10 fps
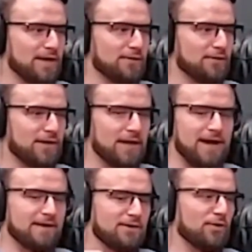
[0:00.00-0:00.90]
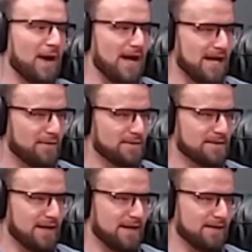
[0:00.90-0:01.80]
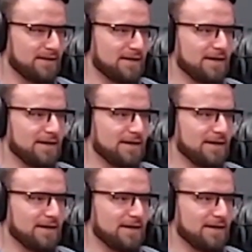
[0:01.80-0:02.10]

I'd go there. I didn't know why I was there.